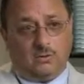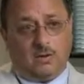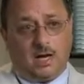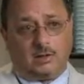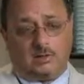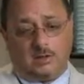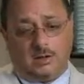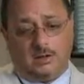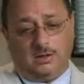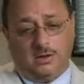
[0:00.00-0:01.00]
you
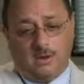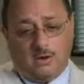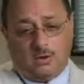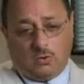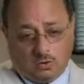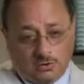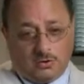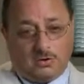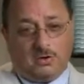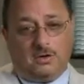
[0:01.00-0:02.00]
actually
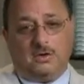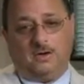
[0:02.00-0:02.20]
order,